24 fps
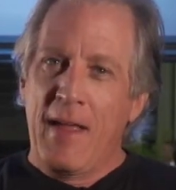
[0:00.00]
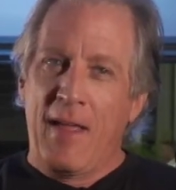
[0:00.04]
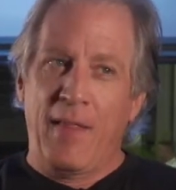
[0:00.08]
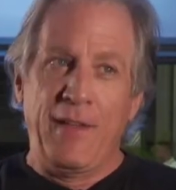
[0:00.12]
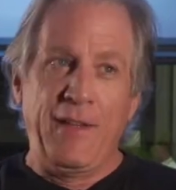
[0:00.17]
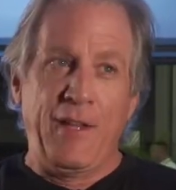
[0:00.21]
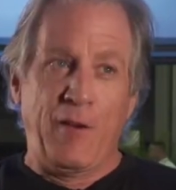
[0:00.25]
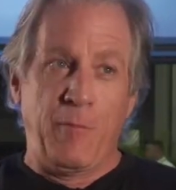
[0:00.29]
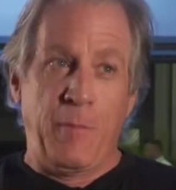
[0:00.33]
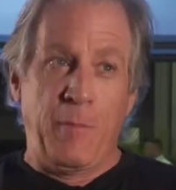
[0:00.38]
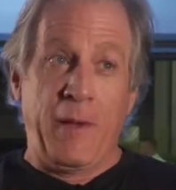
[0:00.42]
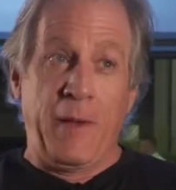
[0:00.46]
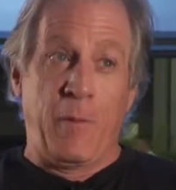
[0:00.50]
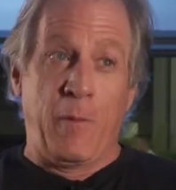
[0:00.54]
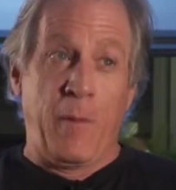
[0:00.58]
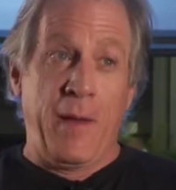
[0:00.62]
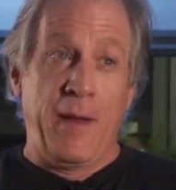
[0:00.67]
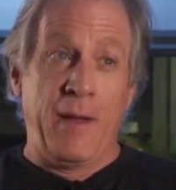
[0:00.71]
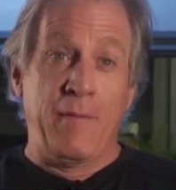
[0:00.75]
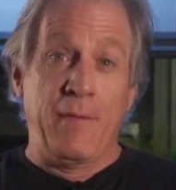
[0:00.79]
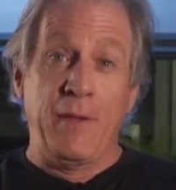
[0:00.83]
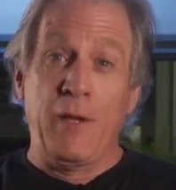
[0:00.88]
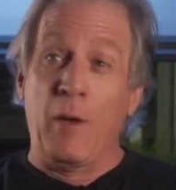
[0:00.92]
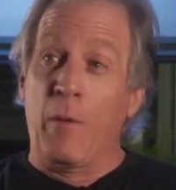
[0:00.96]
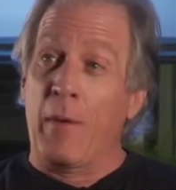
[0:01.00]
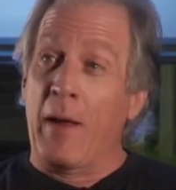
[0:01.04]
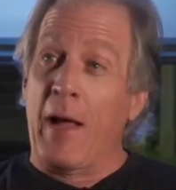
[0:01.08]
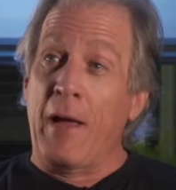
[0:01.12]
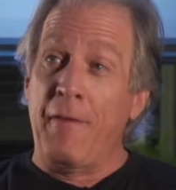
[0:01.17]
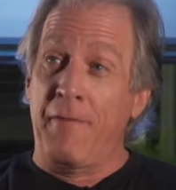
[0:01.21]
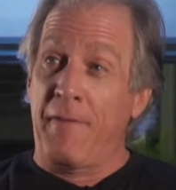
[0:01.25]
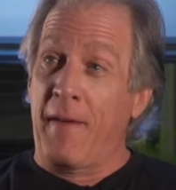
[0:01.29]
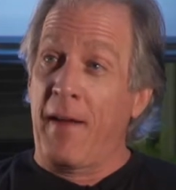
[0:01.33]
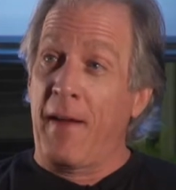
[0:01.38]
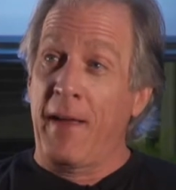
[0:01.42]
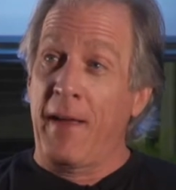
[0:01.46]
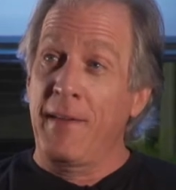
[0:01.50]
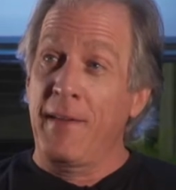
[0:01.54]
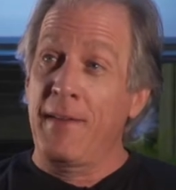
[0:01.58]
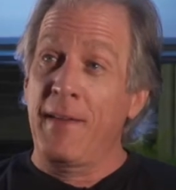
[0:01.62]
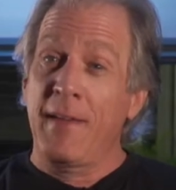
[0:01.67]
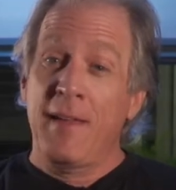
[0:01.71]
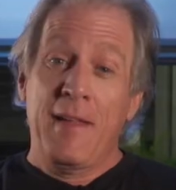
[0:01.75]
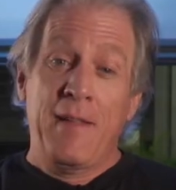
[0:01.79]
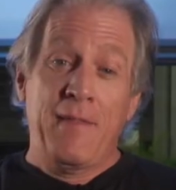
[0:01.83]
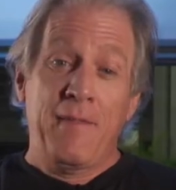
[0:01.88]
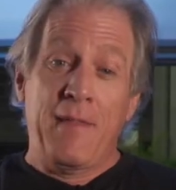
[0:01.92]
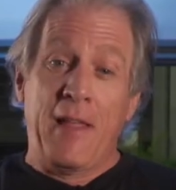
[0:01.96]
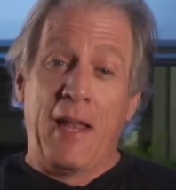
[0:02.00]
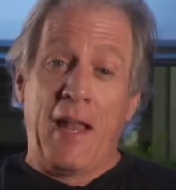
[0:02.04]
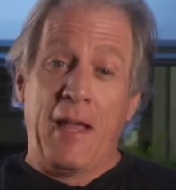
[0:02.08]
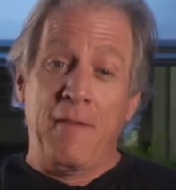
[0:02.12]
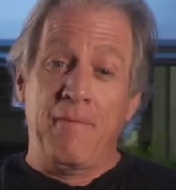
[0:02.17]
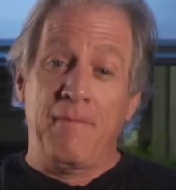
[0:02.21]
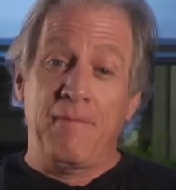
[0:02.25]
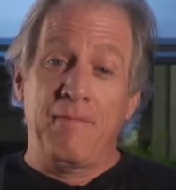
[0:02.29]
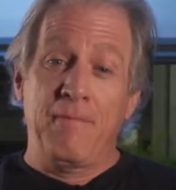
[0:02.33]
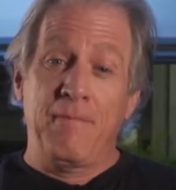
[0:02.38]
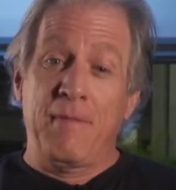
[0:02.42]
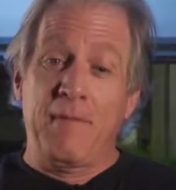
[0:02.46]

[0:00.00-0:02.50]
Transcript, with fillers: No. They get to be creative. You know what I find? That